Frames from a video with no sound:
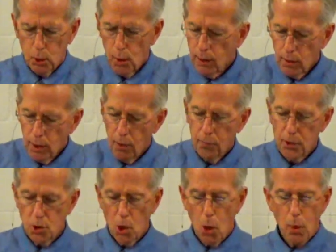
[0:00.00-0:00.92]
Greater
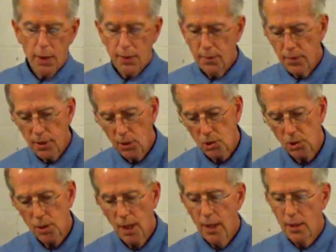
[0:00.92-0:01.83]
love is no one than
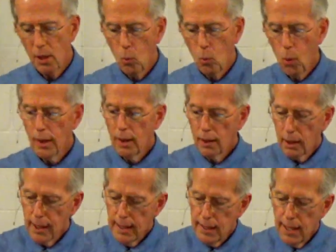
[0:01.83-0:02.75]
this, that
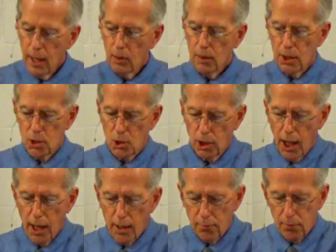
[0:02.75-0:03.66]
one lay down
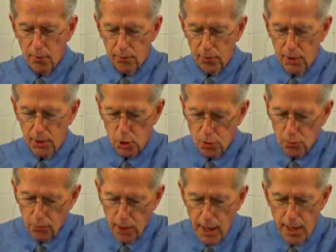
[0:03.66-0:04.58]
his life for
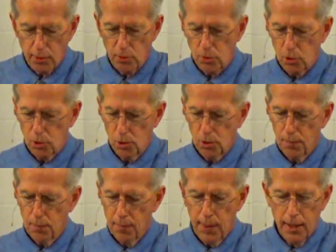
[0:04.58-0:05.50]
his
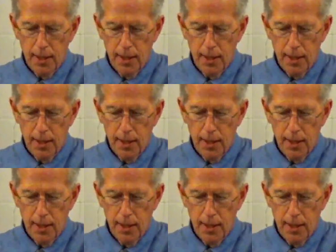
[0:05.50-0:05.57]
friends.